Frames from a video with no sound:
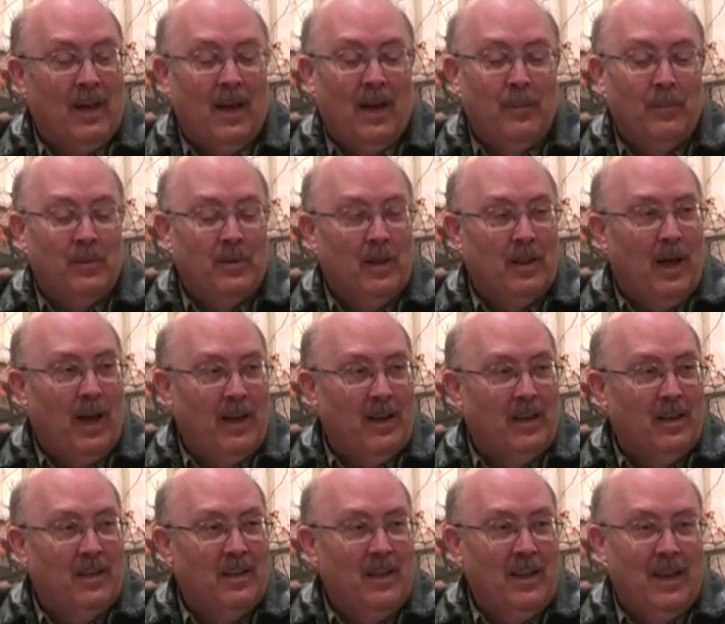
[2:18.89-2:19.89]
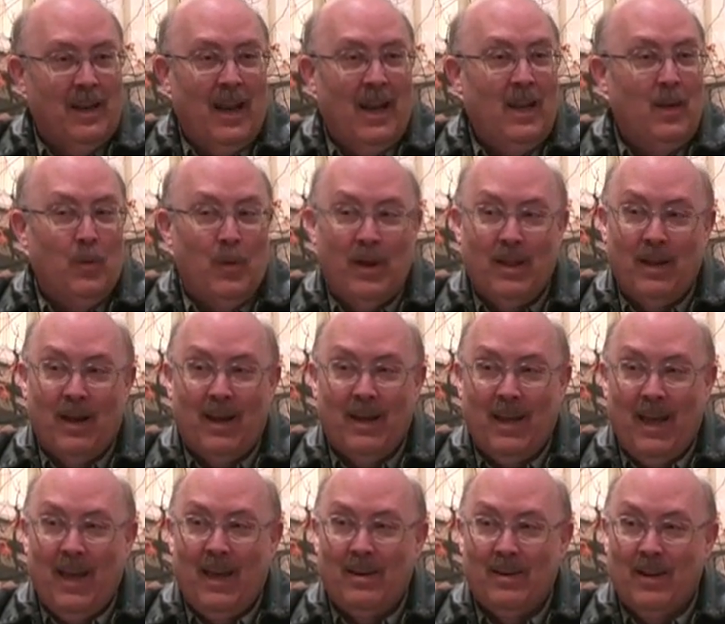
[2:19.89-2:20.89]
And I'm delighted in any way that
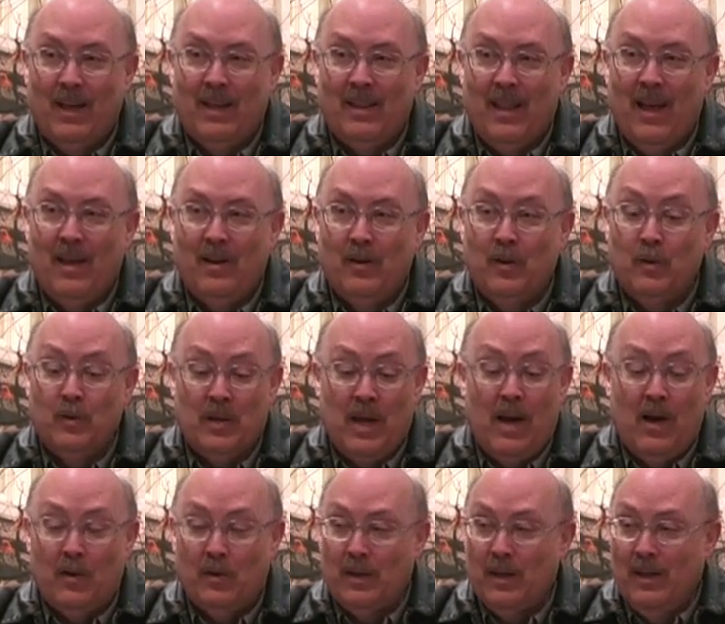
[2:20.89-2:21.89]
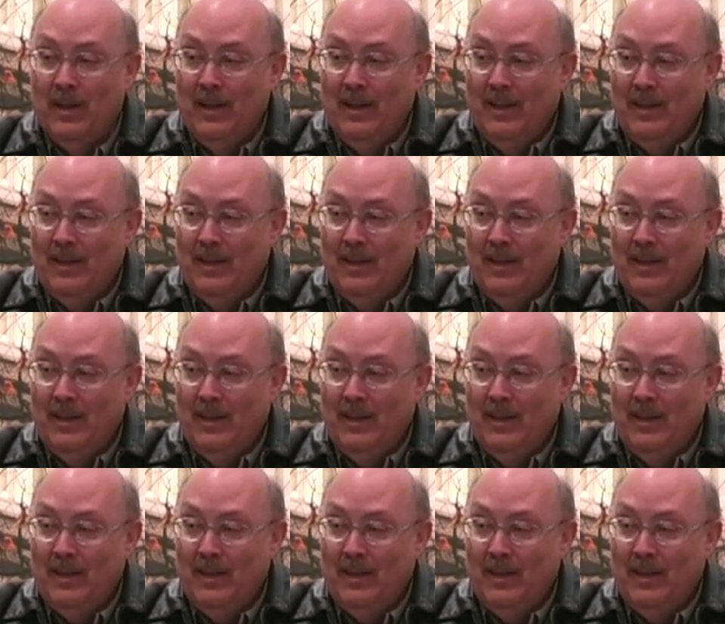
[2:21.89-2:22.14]
I can to get that news out.